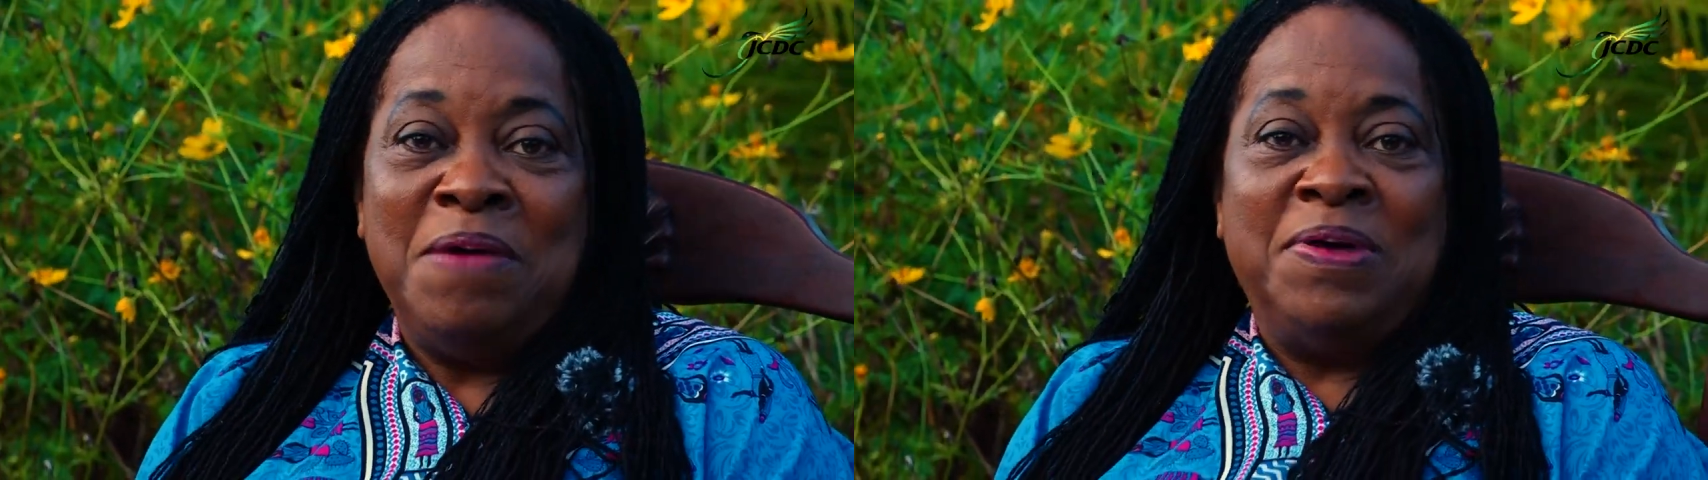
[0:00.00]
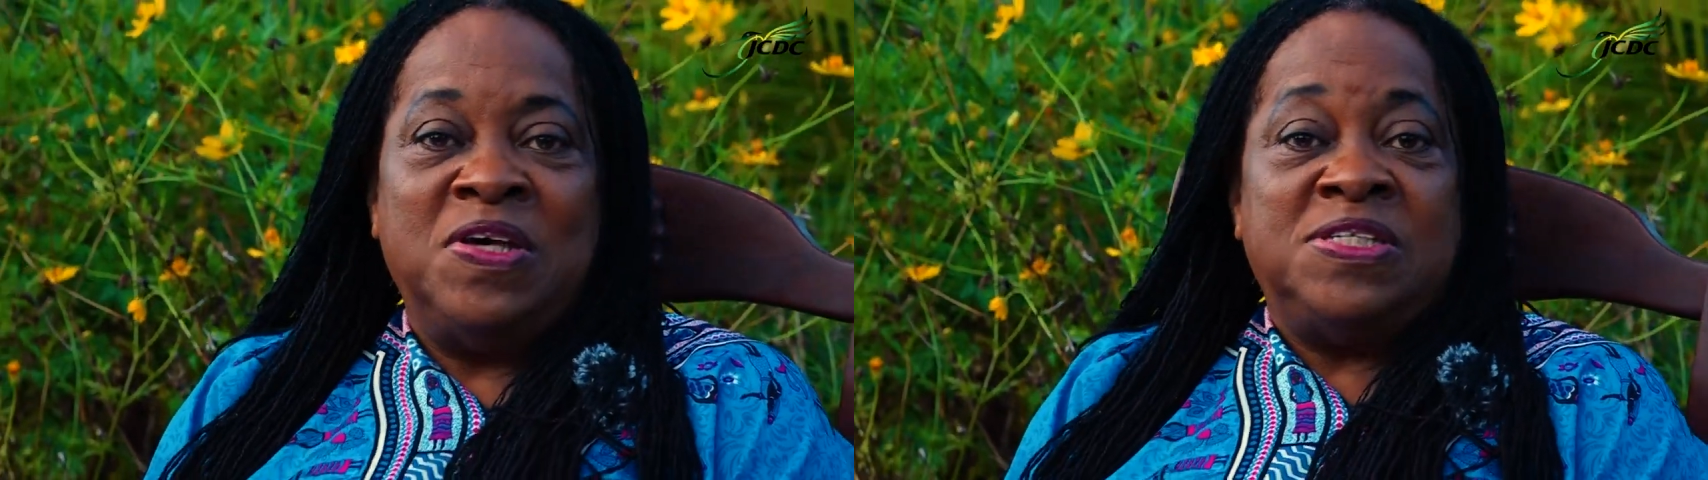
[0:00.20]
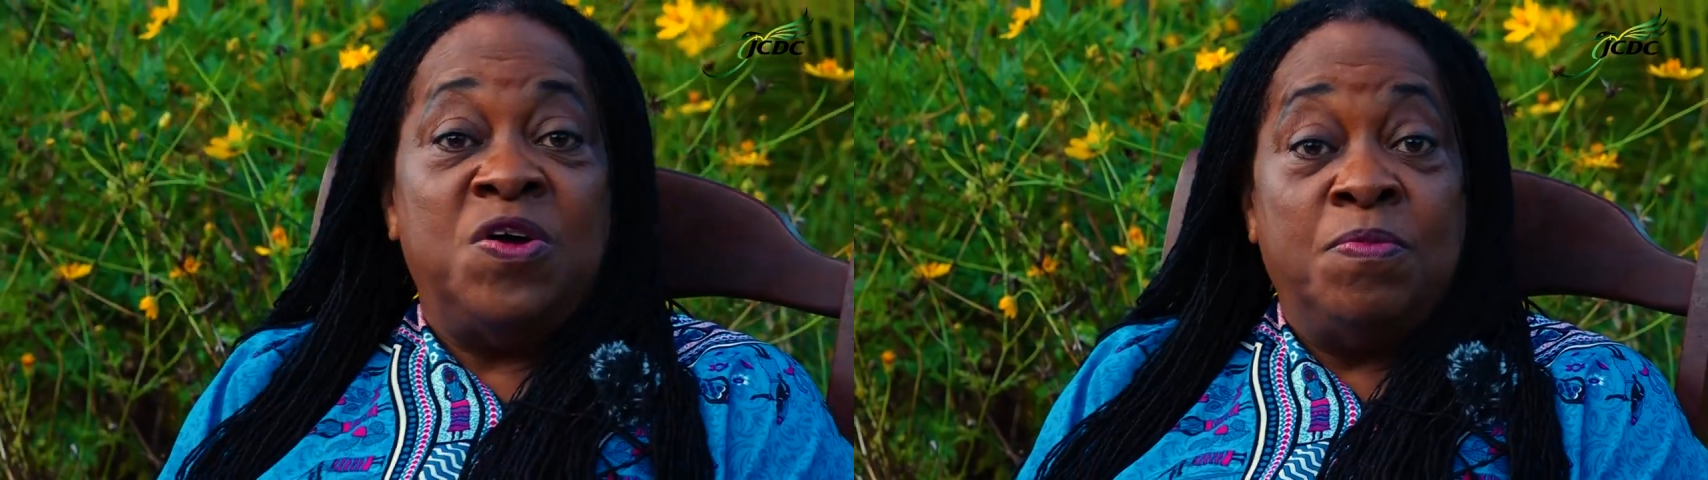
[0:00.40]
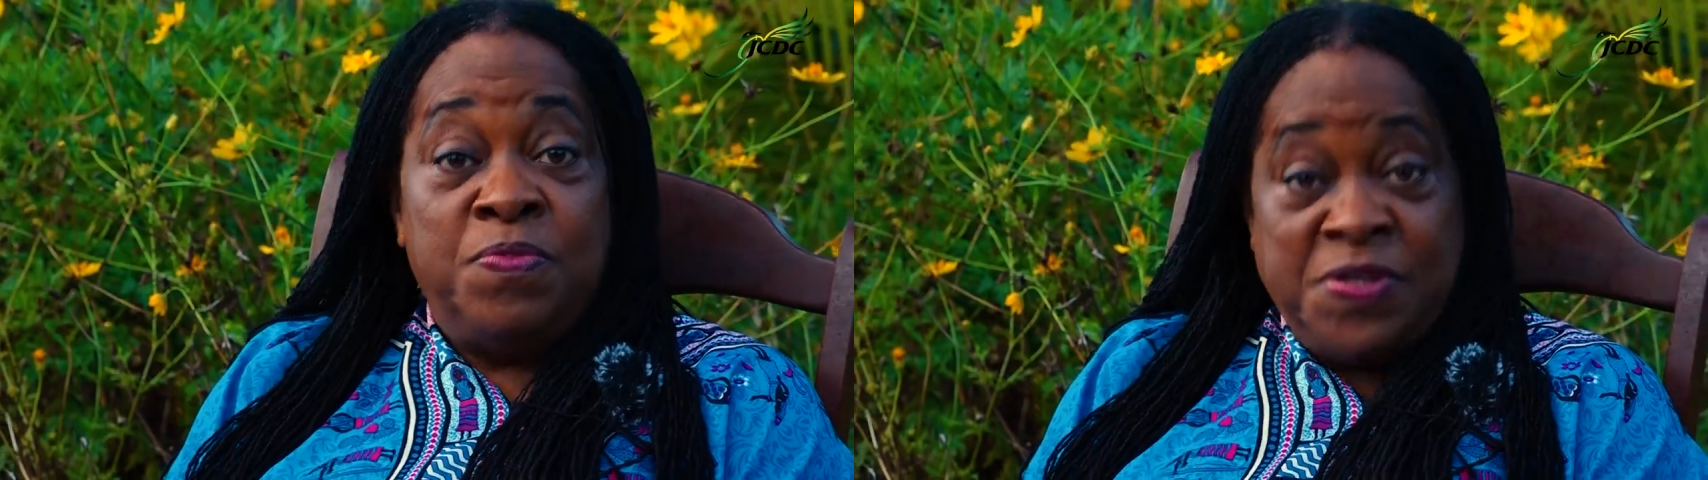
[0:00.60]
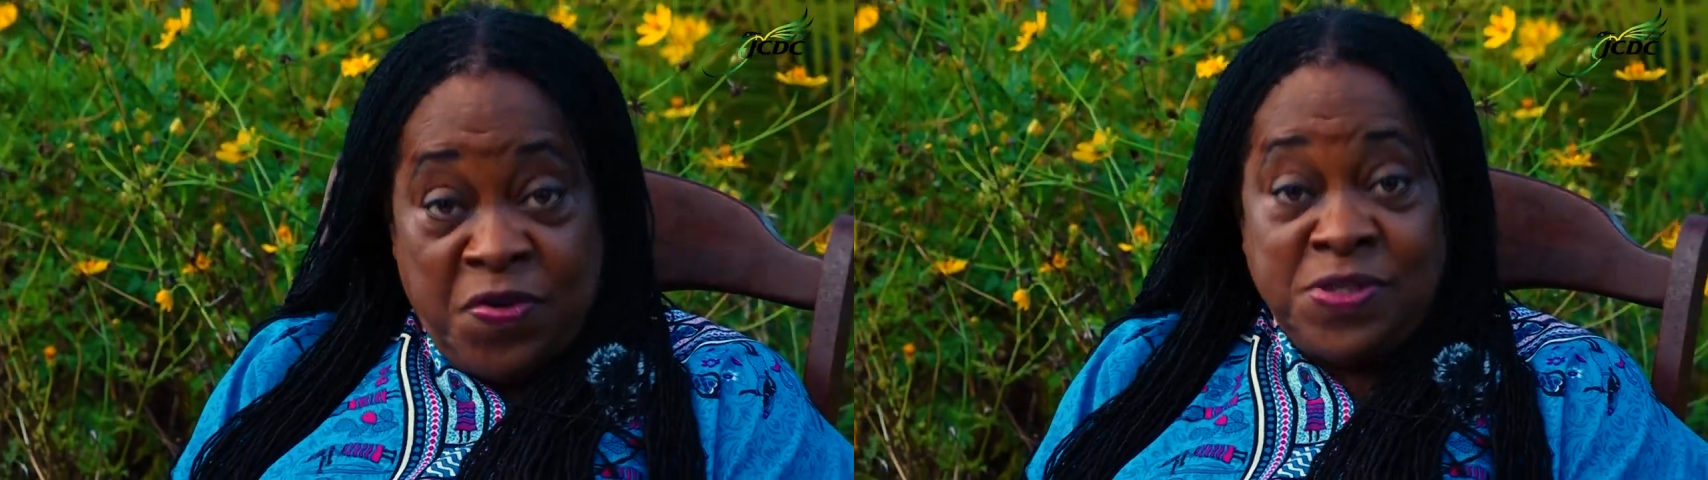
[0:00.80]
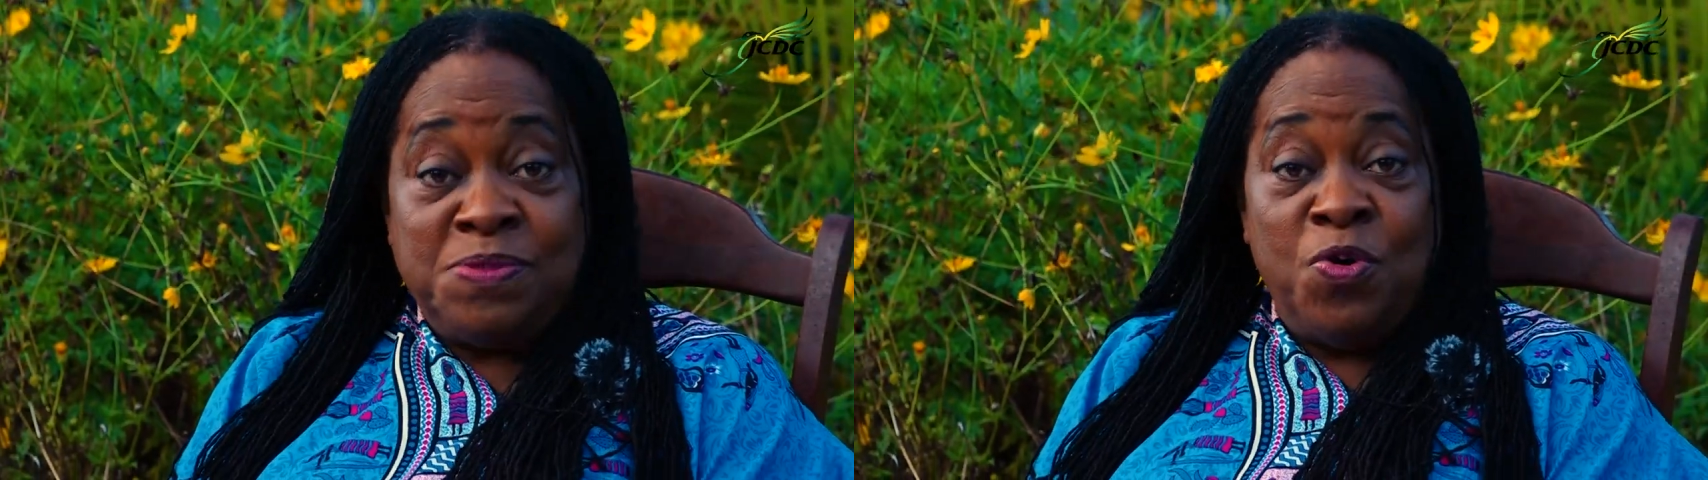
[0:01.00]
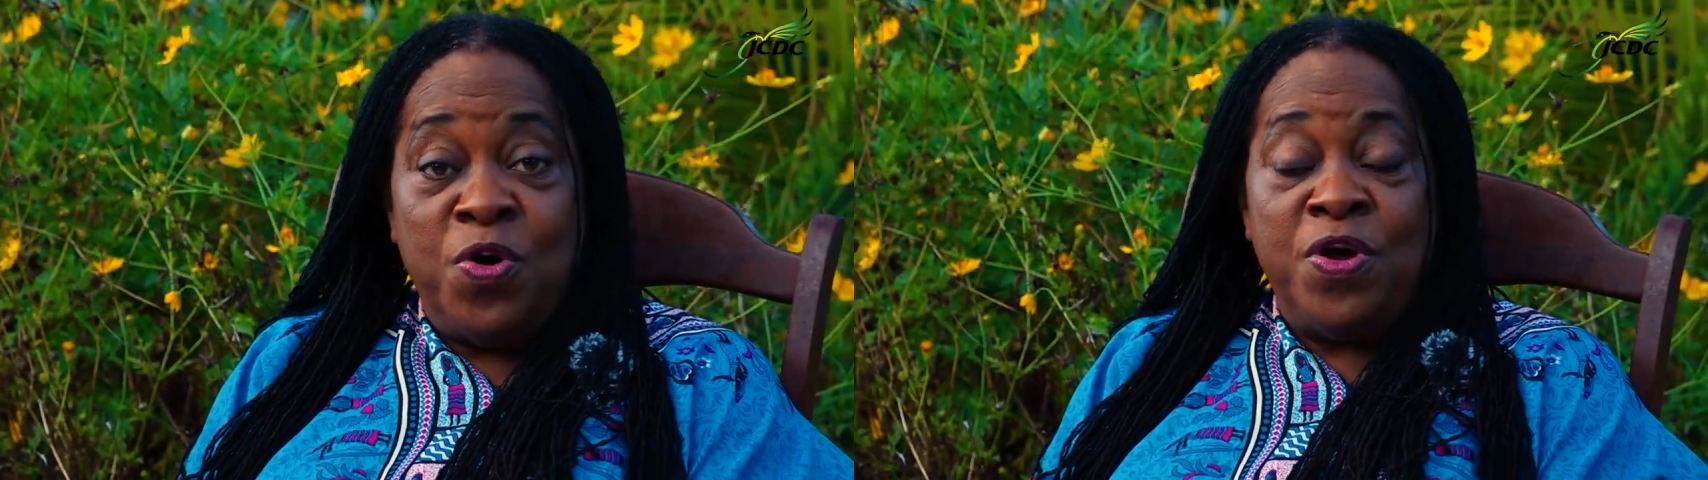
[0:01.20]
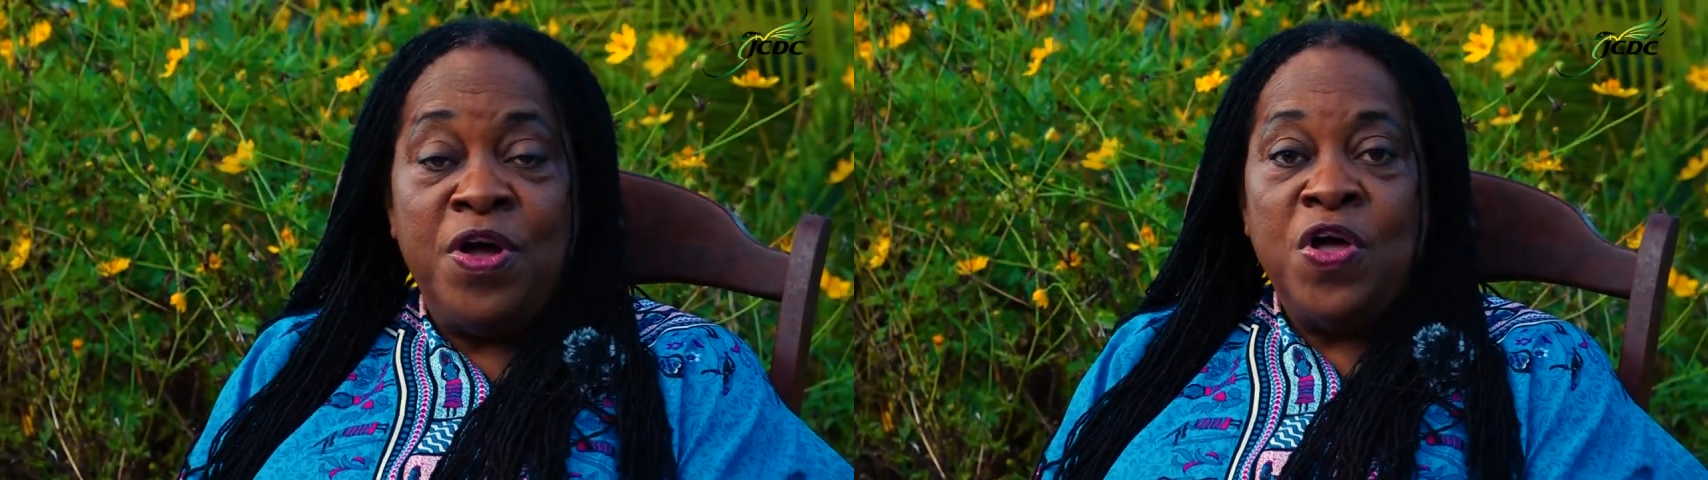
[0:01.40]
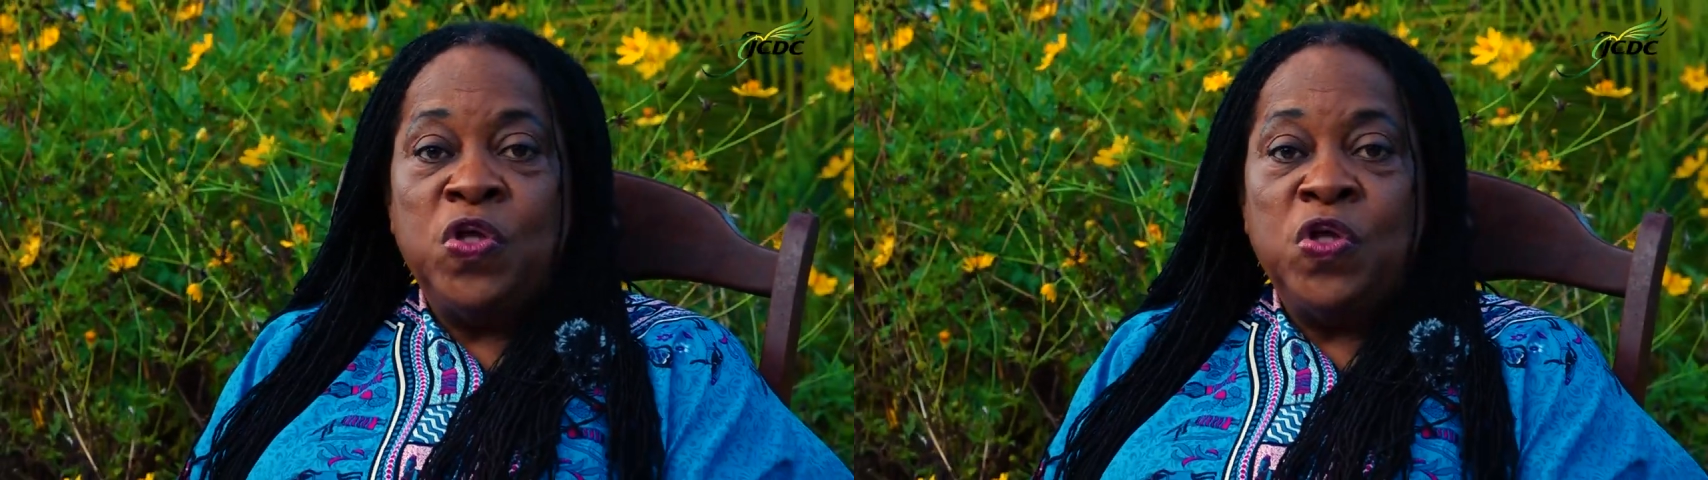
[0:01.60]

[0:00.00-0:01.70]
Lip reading: because there is more.